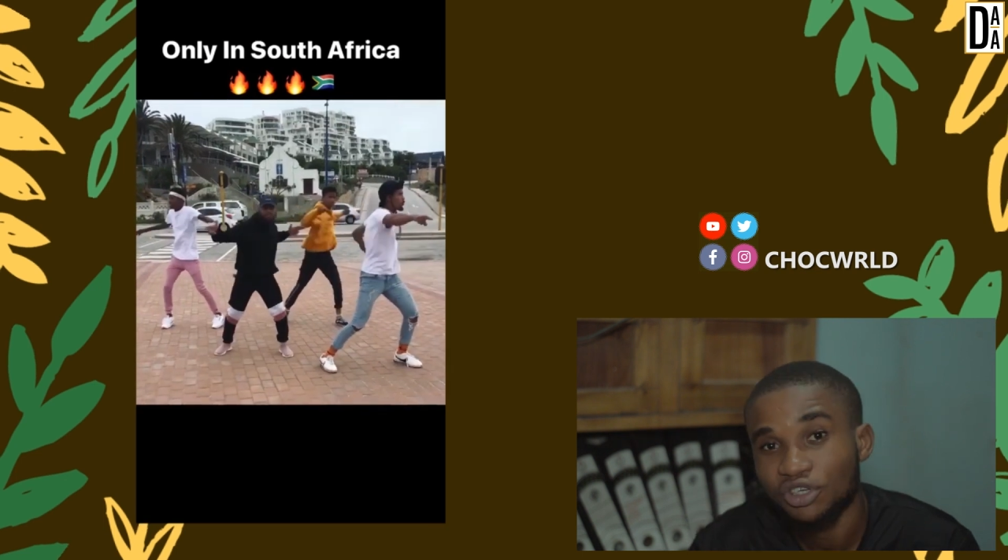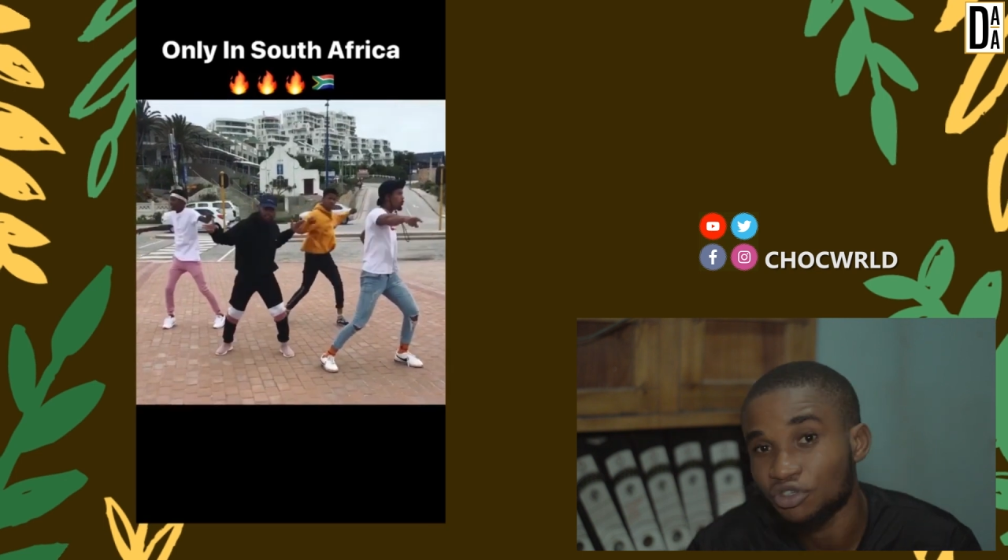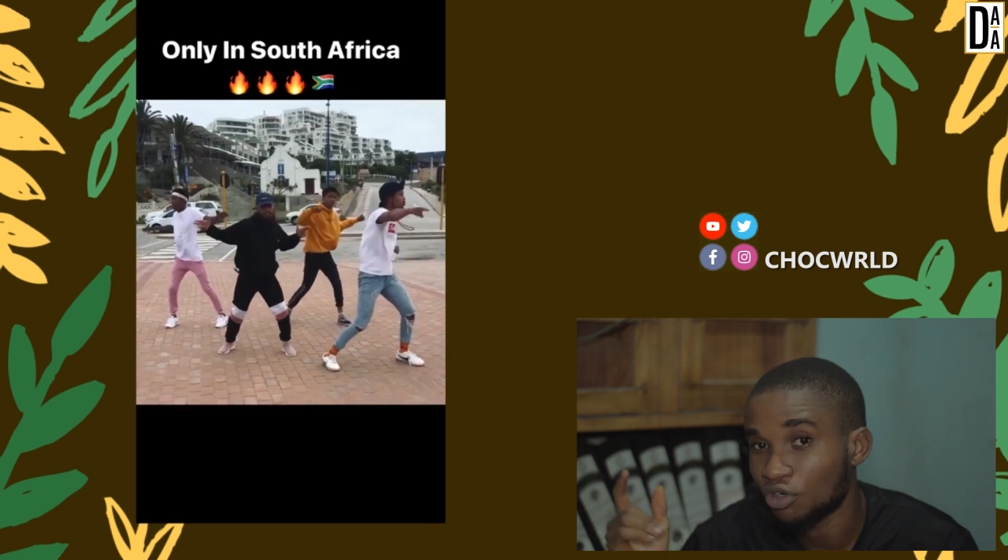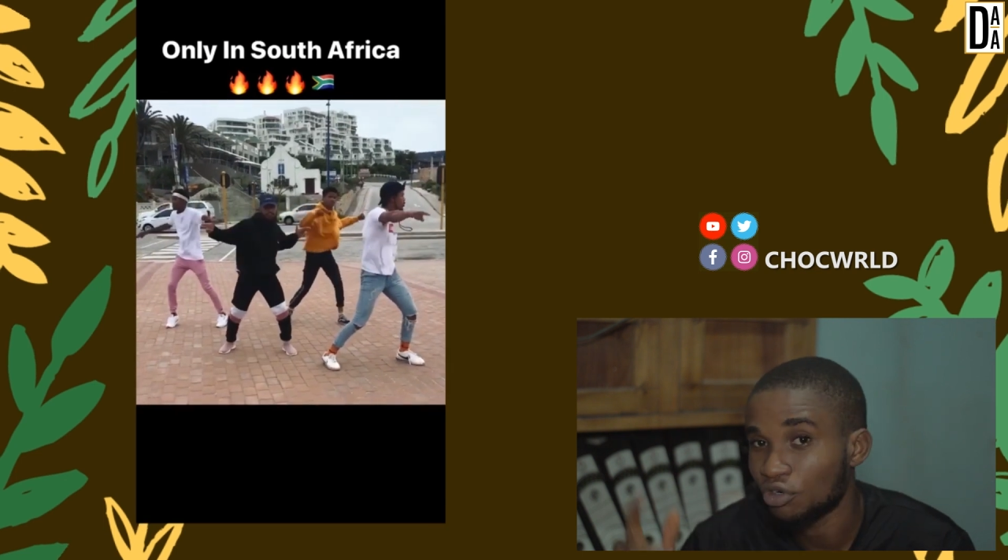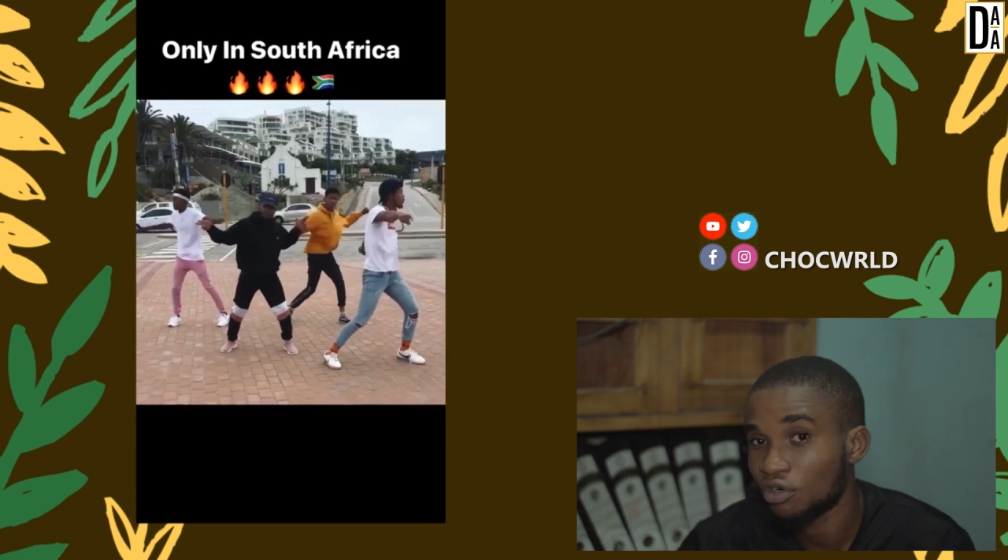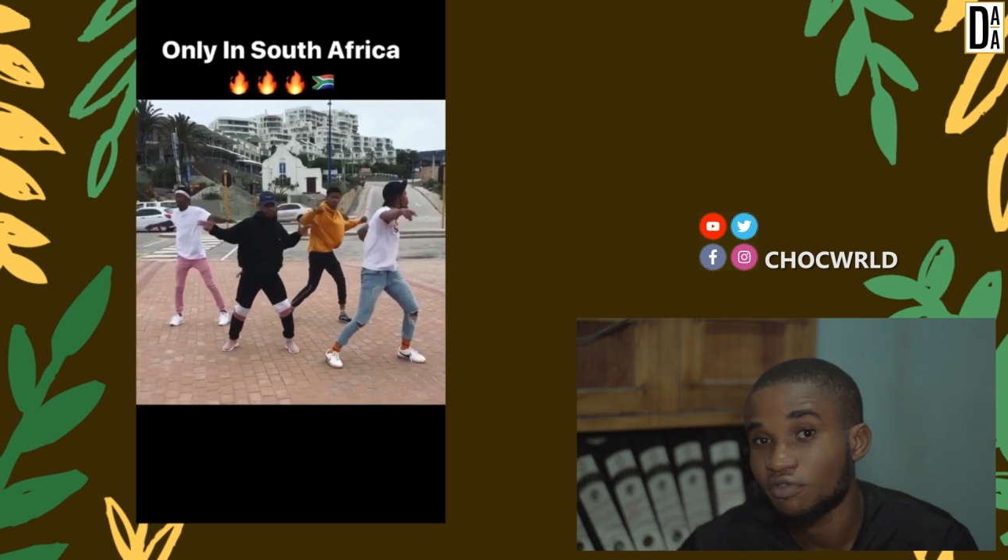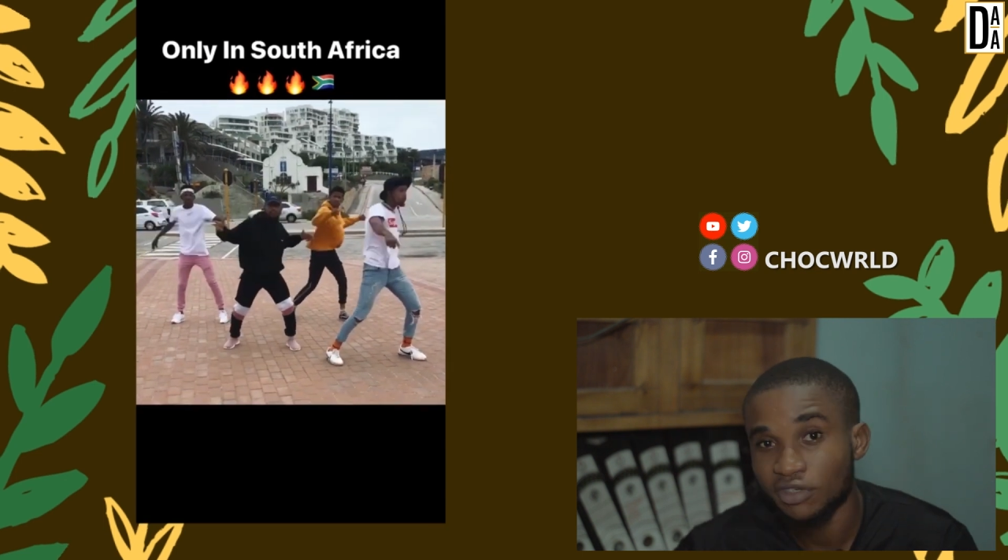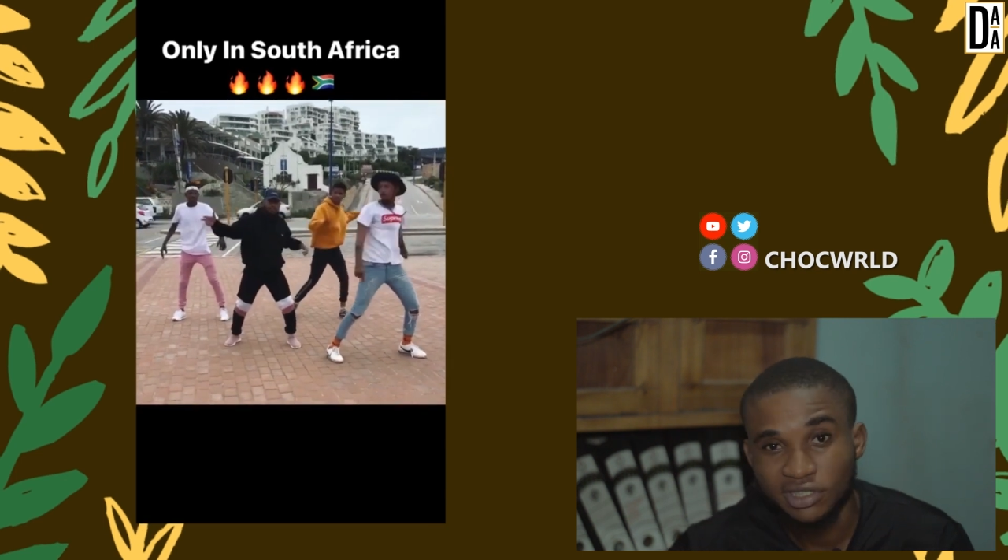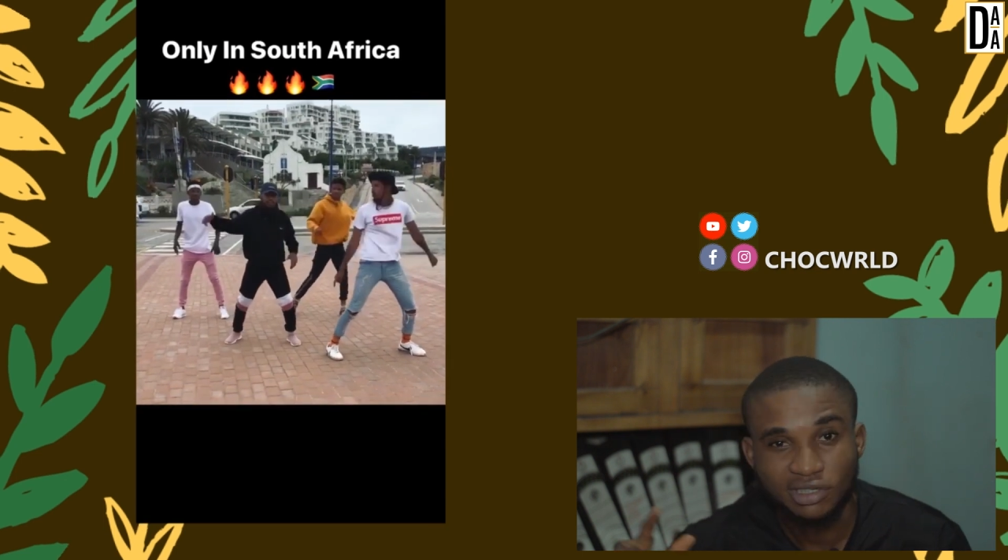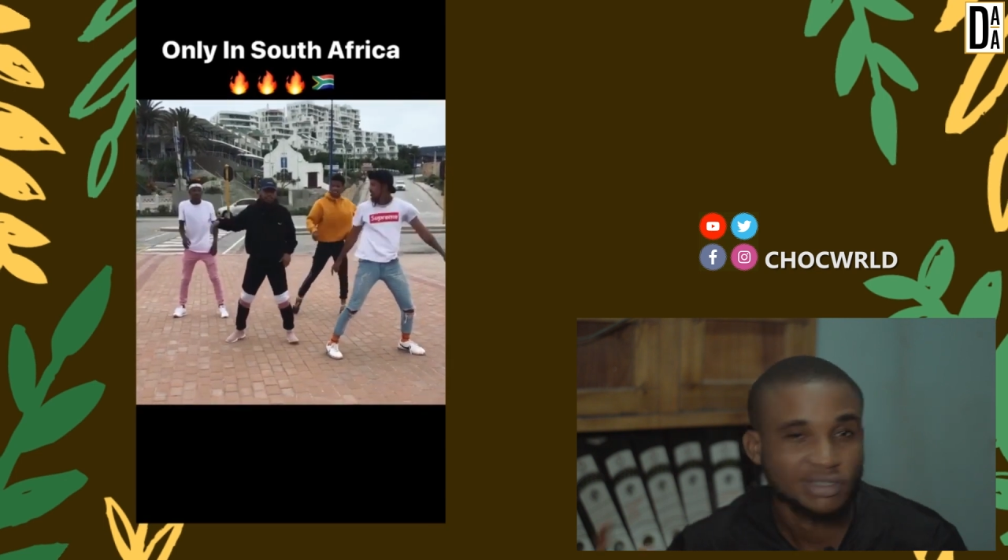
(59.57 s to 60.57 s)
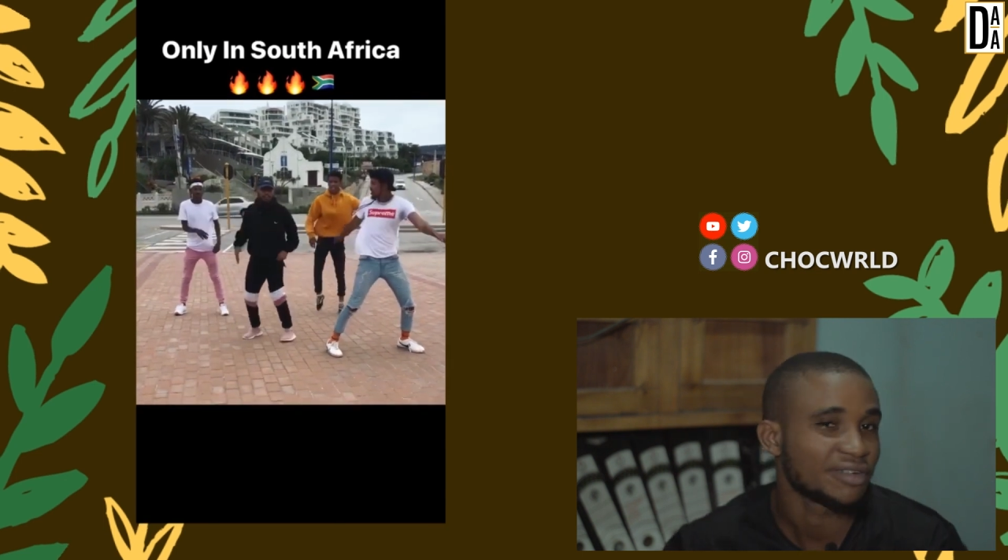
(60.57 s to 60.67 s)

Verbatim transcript: you're going for the South